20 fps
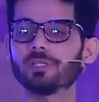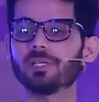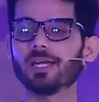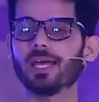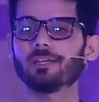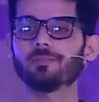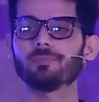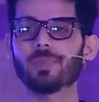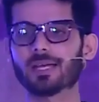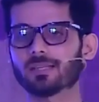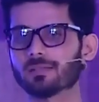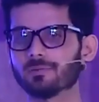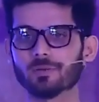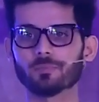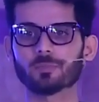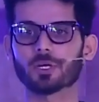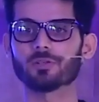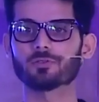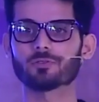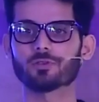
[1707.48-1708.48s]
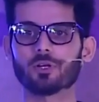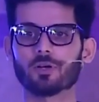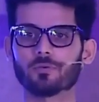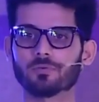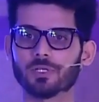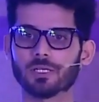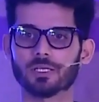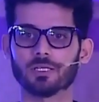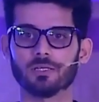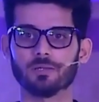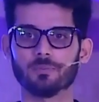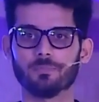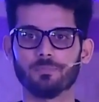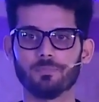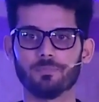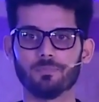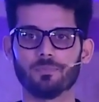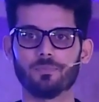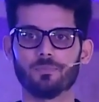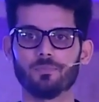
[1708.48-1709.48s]
user has maximum control of
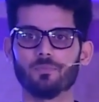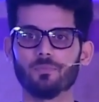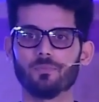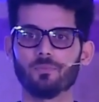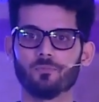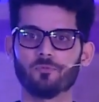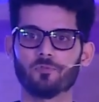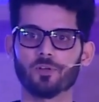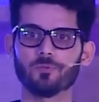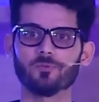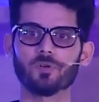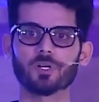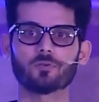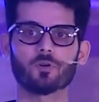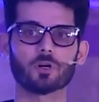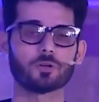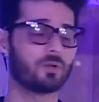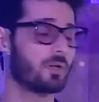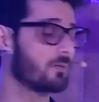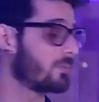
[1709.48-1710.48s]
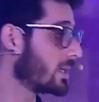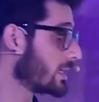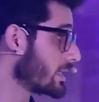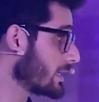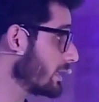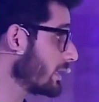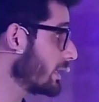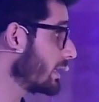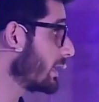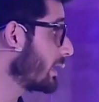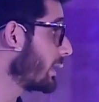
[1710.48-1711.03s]
the framework what you are building.